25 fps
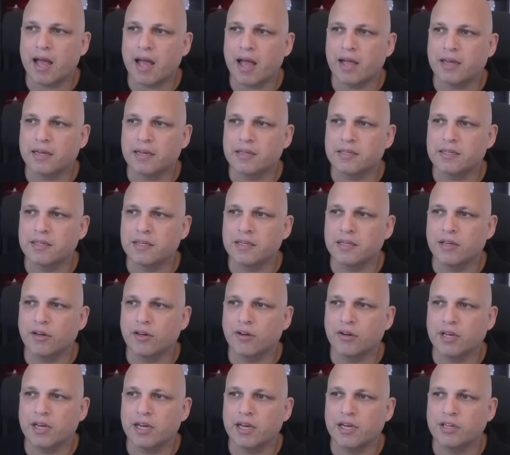I can see the
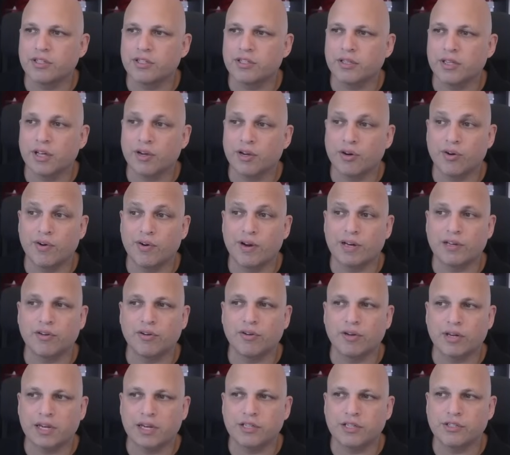location, the current
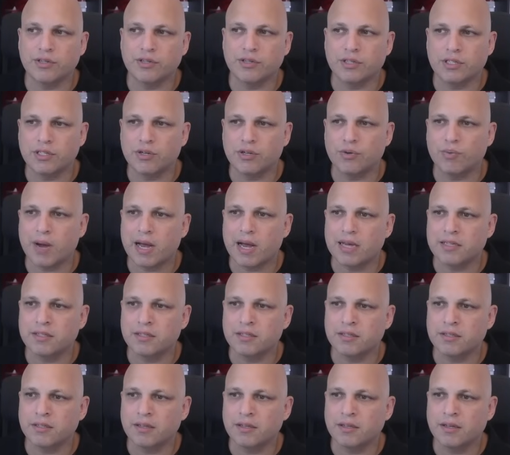location is New
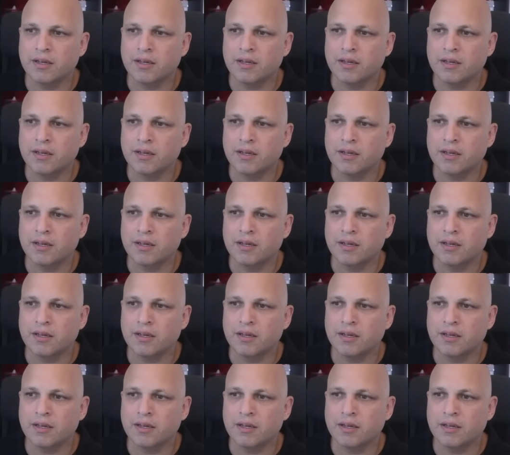West.